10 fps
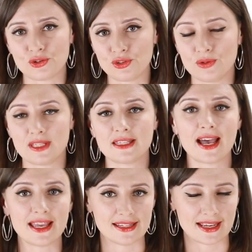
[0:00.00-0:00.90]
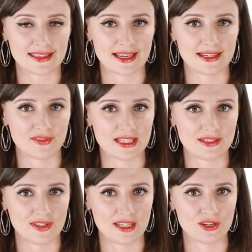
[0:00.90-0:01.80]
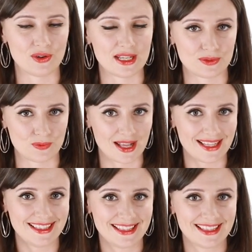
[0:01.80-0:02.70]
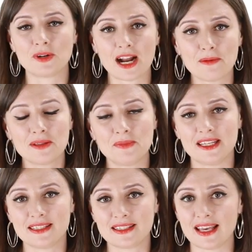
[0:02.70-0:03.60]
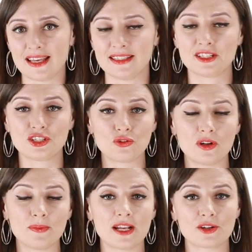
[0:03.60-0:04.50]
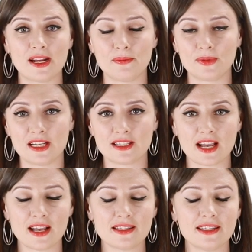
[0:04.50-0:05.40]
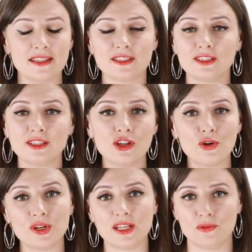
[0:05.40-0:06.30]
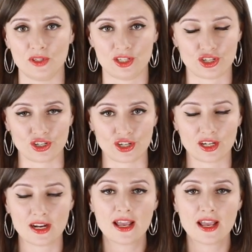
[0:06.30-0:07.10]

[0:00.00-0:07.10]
show you a side at the end of this video as well. Problem is that store-bought cranberry sauce is loaded with sugar.